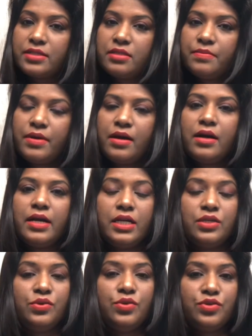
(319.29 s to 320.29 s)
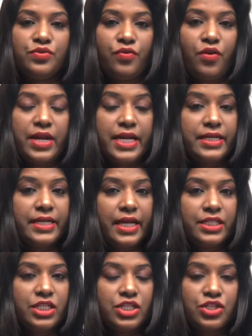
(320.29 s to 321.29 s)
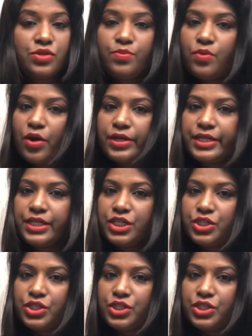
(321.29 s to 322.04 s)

it's good for indigestion, bloating issues,